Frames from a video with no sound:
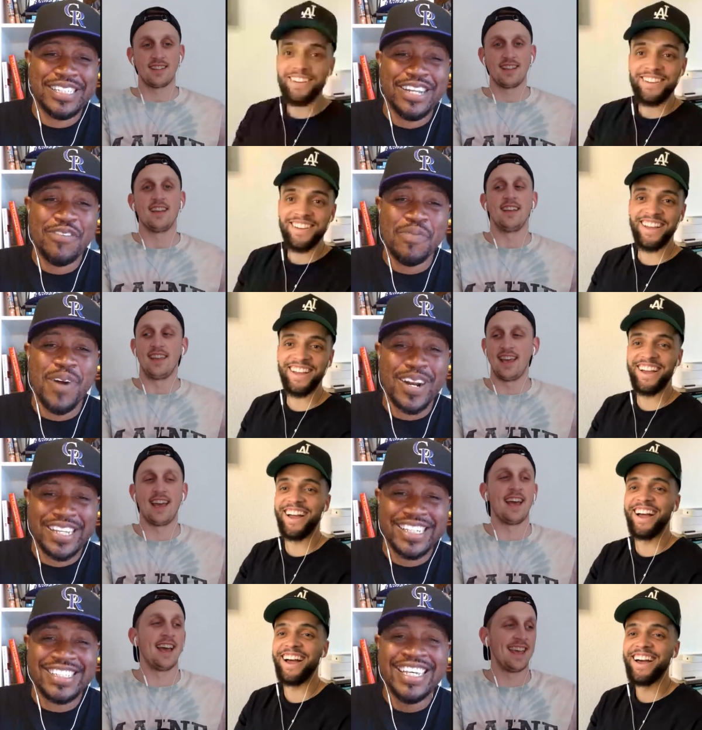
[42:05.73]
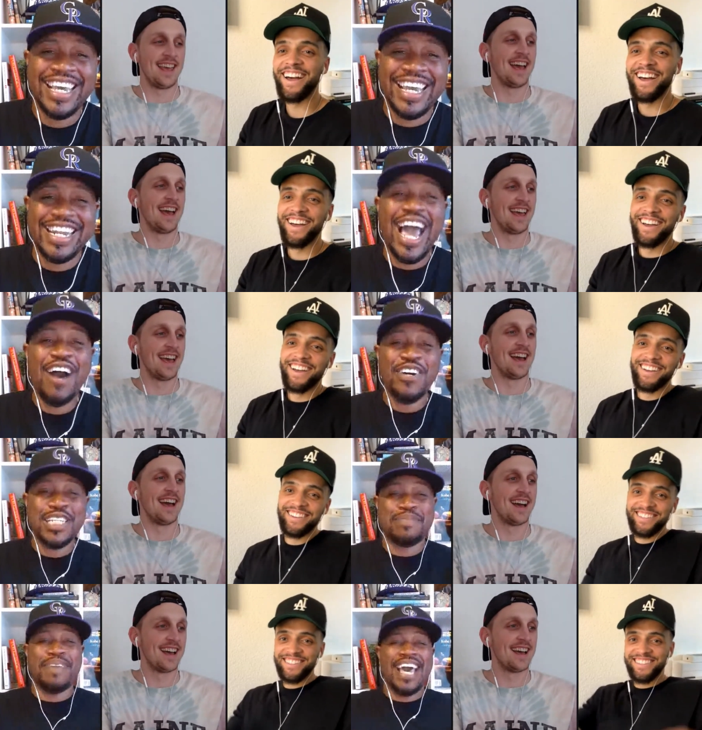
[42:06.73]
Speaker 1: there with Marcus. yeah, yeah, and now yeah.
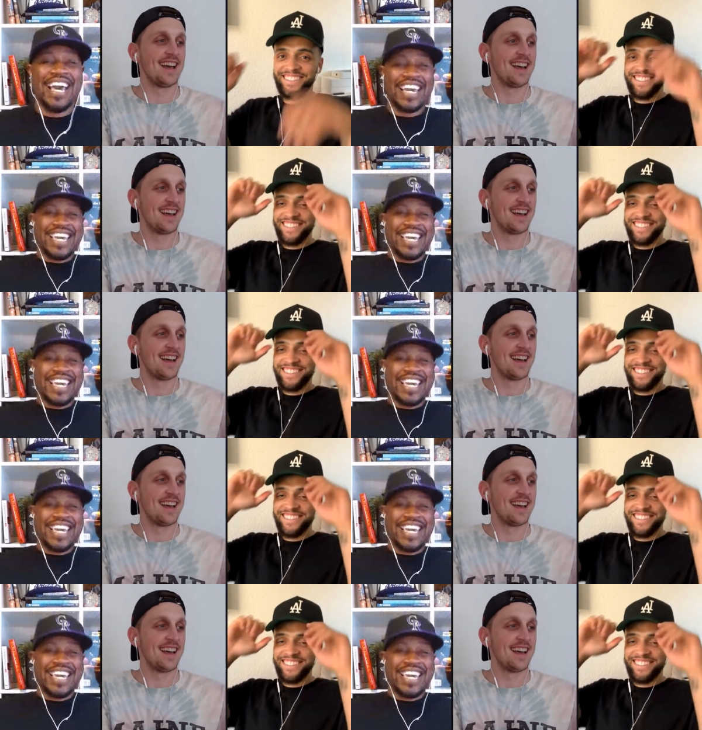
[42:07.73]
he's back.